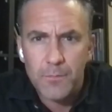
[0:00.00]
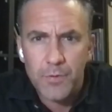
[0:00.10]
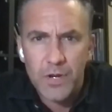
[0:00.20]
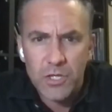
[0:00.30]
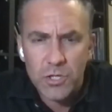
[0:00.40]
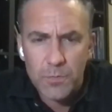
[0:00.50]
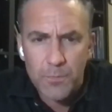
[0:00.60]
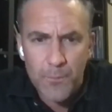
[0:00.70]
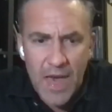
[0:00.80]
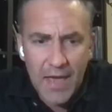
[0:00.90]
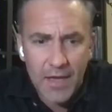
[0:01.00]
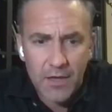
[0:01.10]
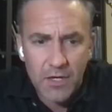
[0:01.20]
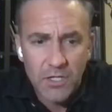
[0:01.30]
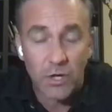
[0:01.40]
bring you back.
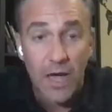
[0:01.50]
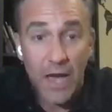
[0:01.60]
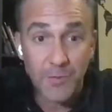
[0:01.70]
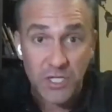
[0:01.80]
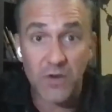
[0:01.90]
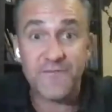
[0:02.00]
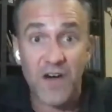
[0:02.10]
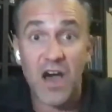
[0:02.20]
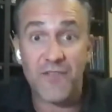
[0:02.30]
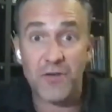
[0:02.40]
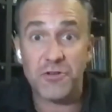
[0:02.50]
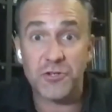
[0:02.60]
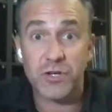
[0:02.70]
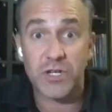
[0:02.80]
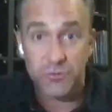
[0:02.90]
Sorry, I'm sharing 500
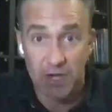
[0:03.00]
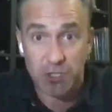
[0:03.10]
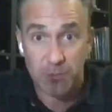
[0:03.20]
screens, right?